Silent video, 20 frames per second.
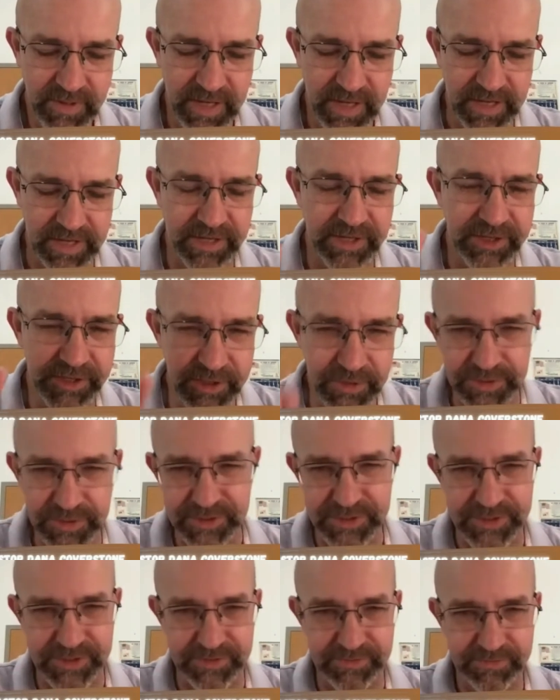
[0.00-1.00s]
And in
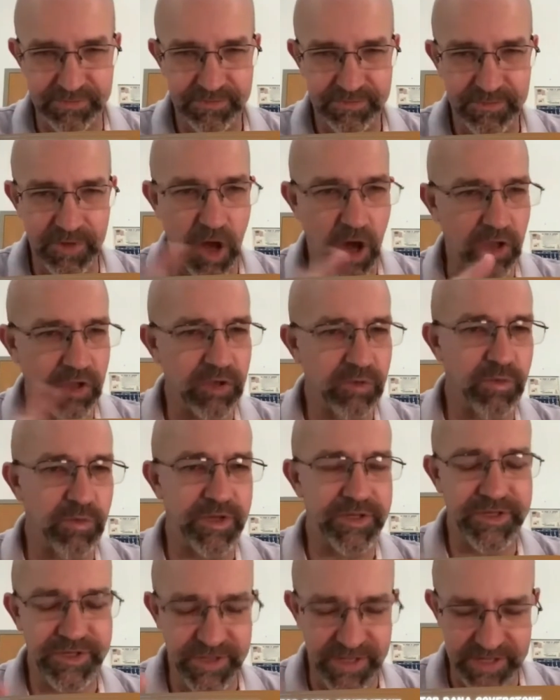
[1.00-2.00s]
unison, all at
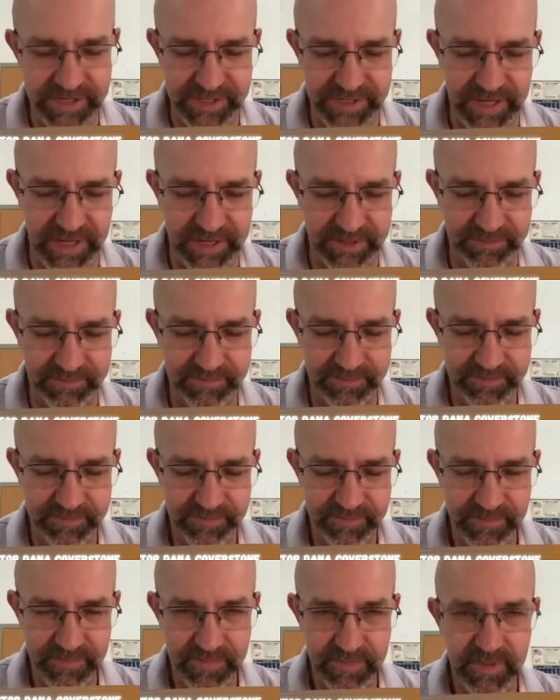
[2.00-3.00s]
once, they said,
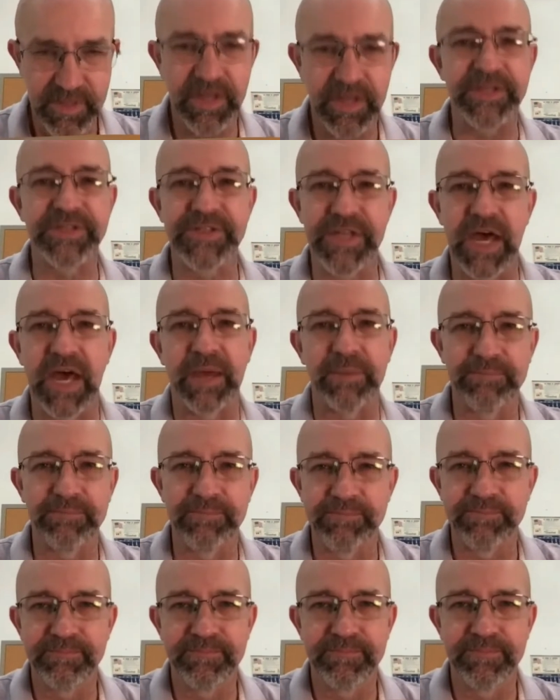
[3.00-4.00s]
It's time.
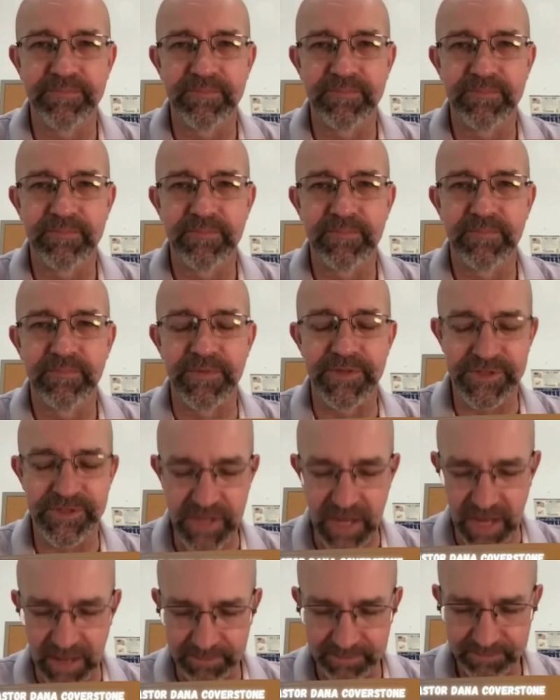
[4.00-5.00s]
It's
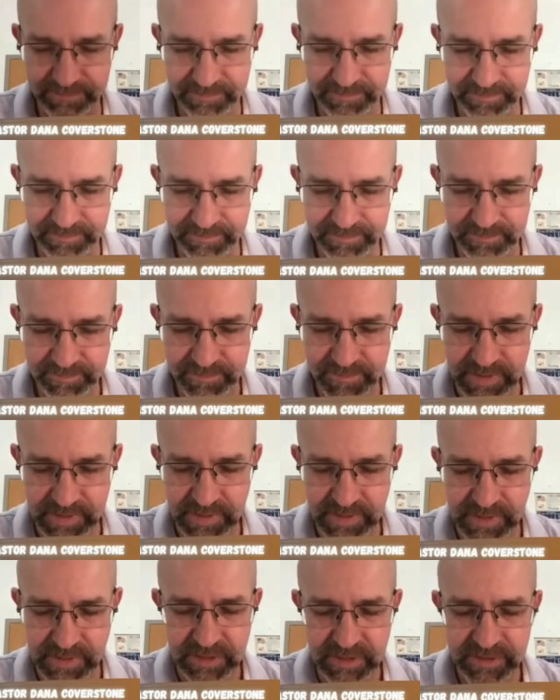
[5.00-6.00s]
time.
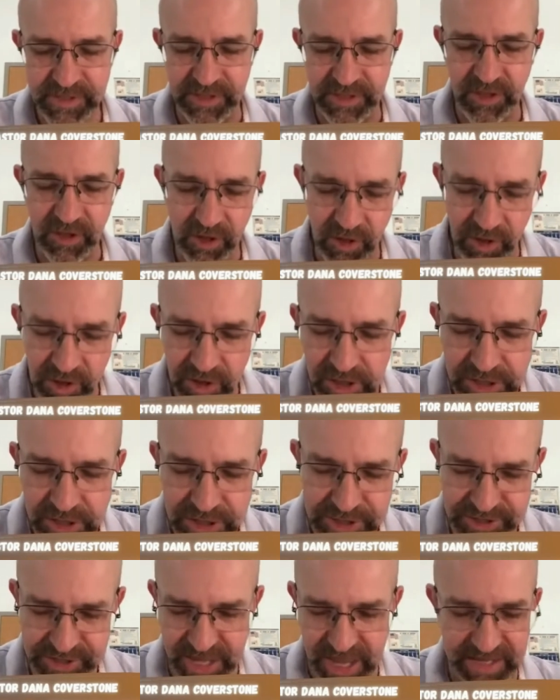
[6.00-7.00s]
Then they
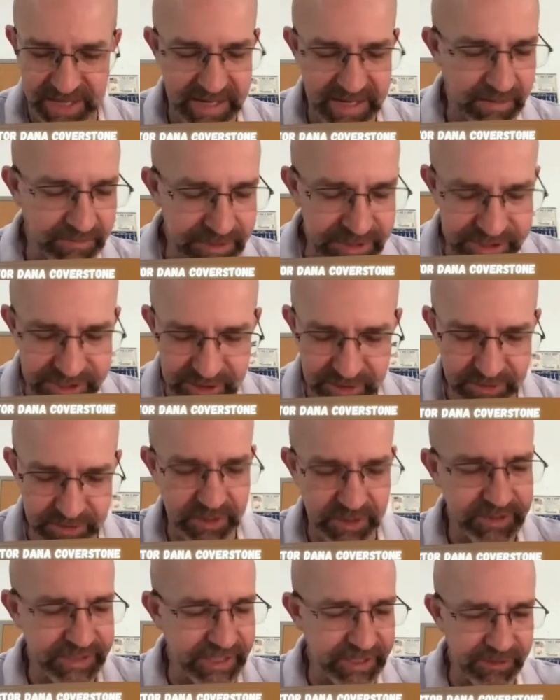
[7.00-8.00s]
all sat, every single,
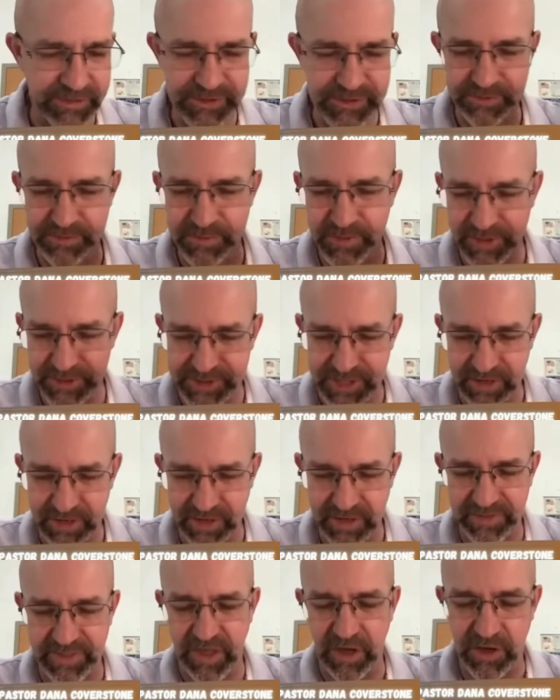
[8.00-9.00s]
the leaders, the
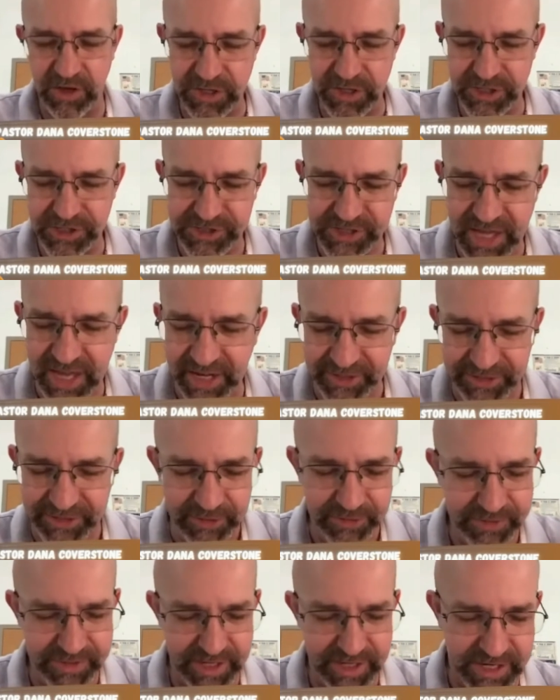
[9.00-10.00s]
military, they all sat at
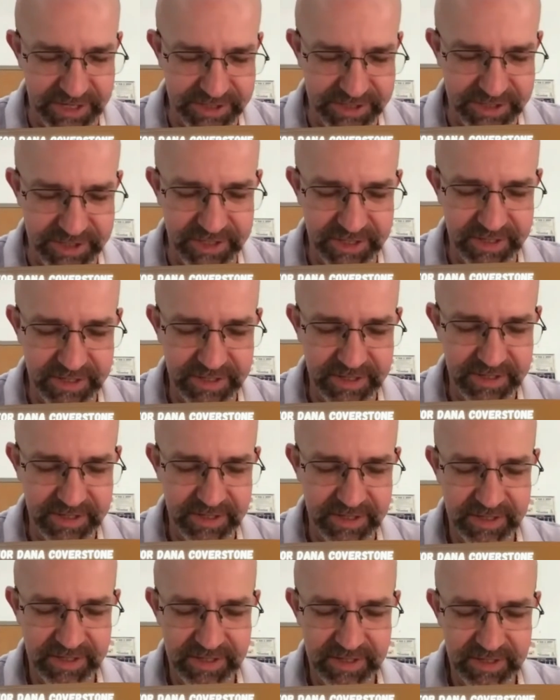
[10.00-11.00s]
their desk
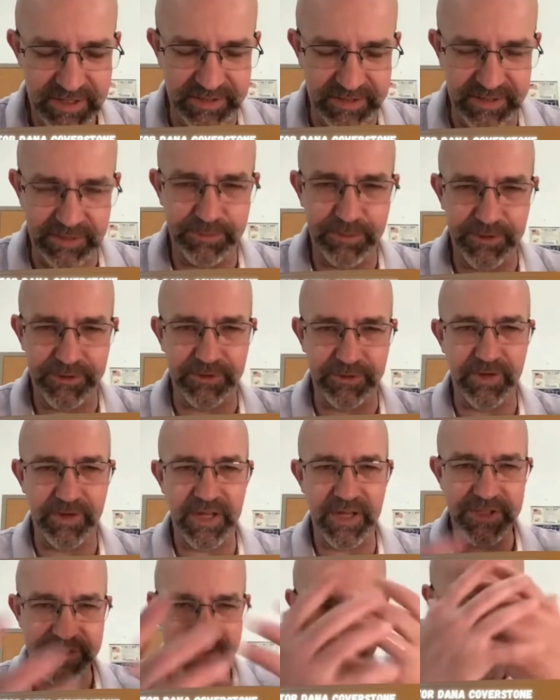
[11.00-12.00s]
and they put their
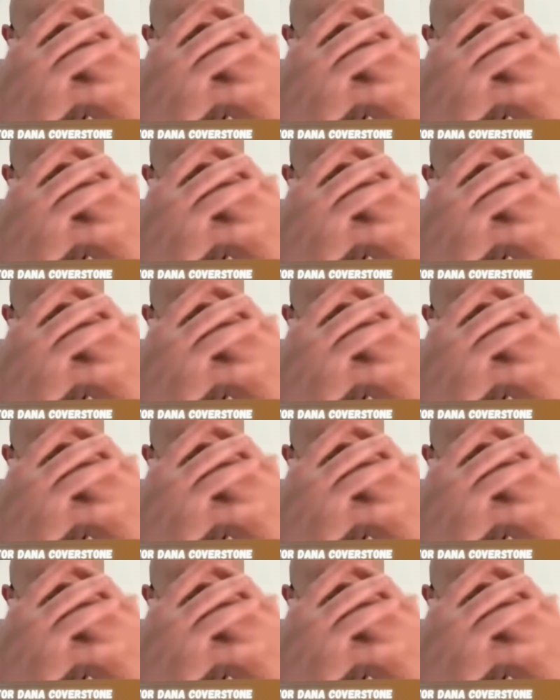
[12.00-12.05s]
heads